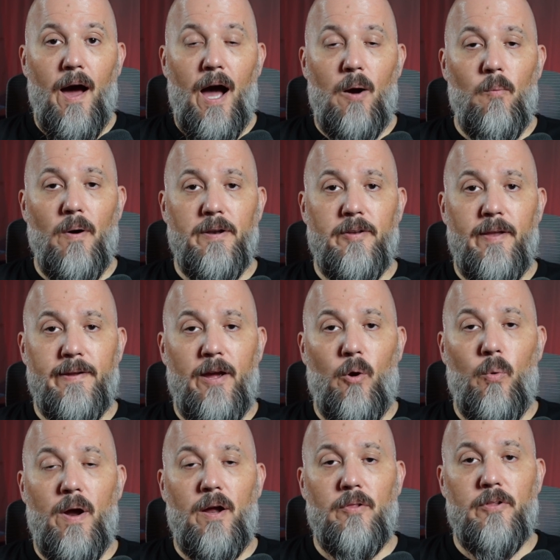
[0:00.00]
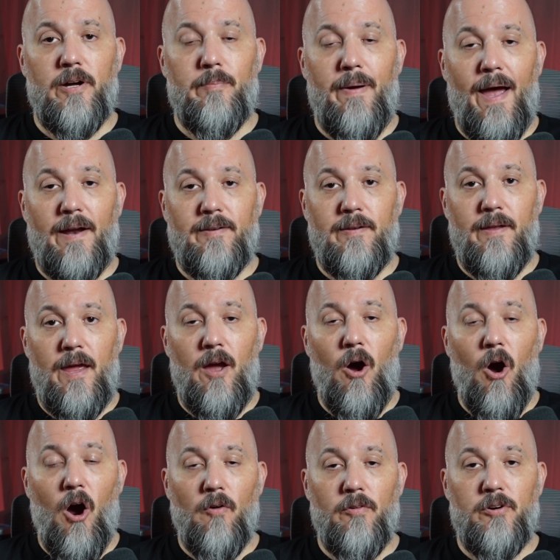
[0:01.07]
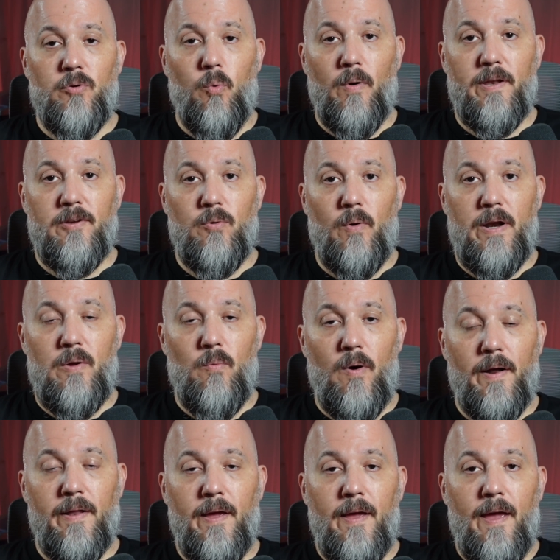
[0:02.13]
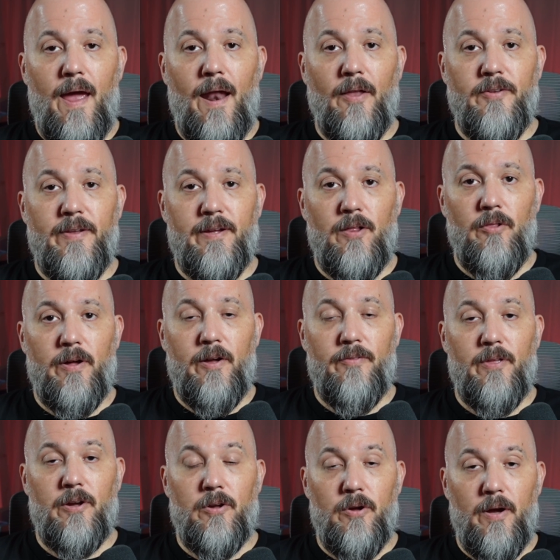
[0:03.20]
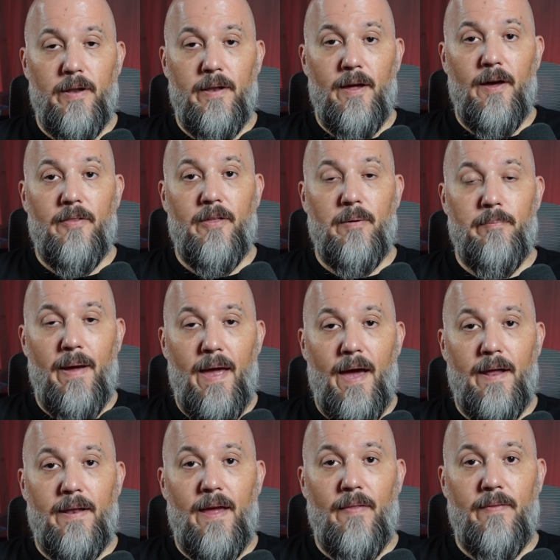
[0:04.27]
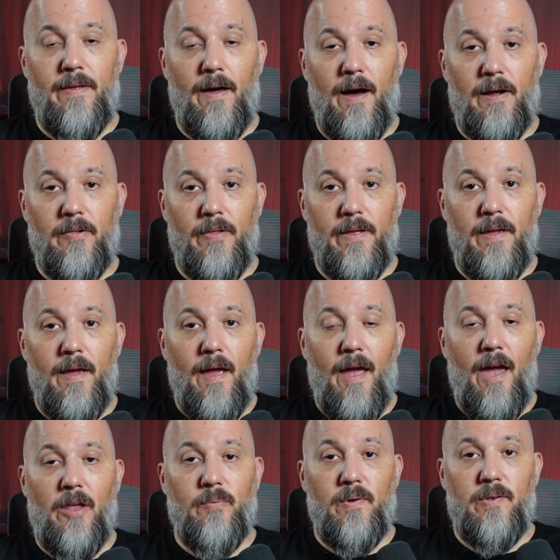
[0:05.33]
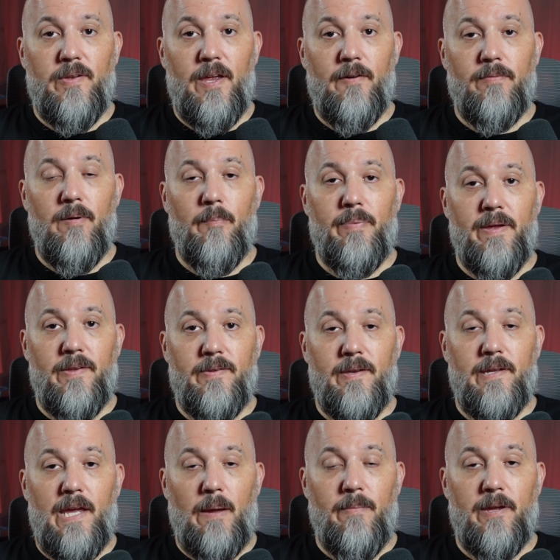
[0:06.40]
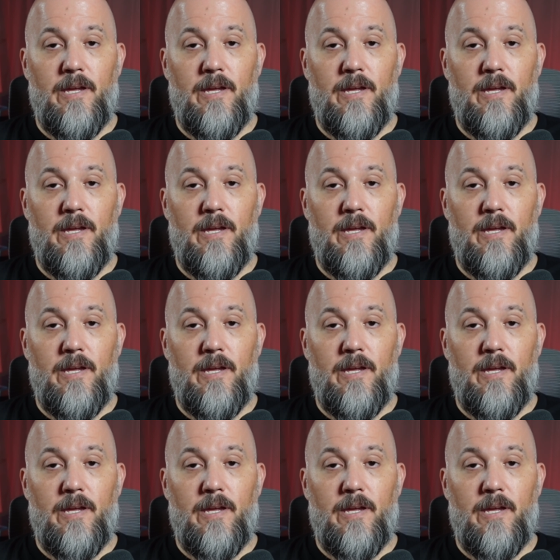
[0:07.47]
I wanted to take a quick look back today over 2021, and let's take a look at the good, the bad, and the ugly as we see it from a PC gaming